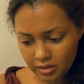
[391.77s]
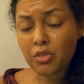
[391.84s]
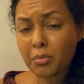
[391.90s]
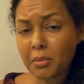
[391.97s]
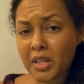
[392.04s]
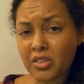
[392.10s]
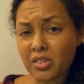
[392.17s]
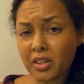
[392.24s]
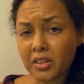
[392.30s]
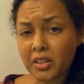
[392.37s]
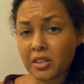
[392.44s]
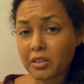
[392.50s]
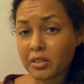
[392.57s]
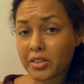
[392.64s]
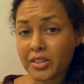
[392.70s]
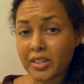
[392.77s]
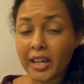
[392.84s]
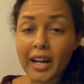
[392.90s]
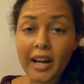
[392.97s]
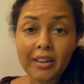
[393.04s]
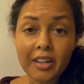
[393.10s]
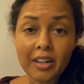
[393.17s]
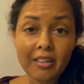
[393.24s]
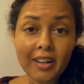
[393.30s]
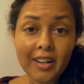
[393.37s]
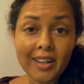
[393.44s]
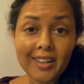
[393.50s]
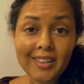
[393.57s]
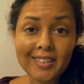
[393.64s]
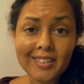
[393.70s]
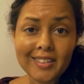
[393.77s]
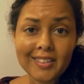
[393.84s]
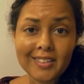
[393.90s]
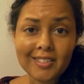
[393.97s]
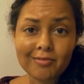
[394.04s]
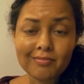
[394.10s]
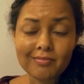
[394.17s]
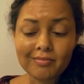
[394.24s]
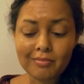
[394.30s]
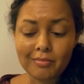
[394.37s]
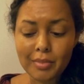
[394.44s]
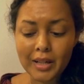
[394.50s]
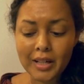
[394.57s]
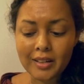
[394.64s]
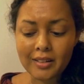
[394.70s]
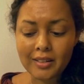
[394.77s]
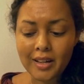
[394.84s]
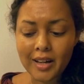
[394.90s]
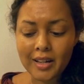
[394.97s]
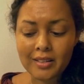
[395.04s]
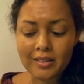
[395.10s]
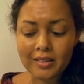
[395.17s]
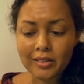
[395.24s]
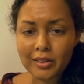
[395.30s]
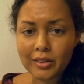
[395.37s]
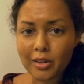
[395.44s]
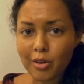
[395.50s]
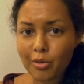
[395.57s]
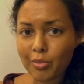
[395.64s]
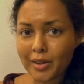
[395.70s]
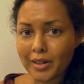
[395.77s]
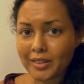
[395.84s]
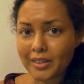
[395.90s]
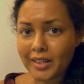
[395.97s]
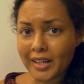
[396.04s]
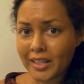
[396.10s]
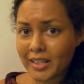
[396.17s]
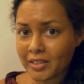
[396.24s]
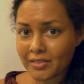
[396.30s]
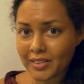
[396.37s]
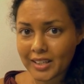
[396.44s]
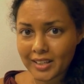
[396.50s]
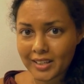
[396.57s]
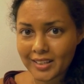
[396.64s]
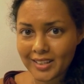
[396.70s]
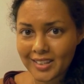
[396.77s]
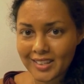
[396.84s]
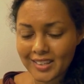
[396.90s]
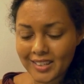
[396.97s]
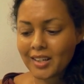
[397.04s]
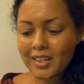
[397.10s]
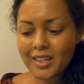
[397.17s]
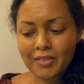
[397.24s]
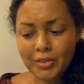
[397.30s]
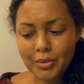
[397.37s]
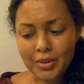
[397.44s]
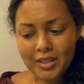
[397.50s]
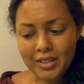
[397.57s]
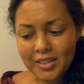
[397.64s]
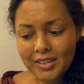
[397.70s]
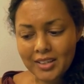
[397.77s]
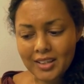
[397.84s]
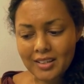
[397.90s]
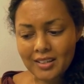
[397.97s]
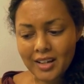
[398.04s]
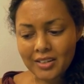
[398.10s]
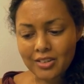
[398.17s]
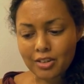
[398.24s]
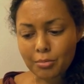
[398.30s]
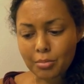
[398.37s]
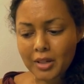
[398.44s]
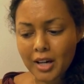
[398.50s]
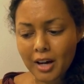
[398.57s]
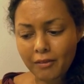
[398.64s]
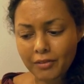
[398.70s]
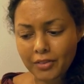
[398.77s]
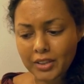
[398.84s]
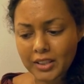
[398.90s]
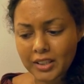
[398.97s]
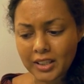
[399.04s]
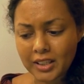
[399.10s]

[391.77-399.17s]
So I mean, it's good that they're listing it out here, I guess, but I still don't know what any of it is. Even though it's listed, it's not super helpful.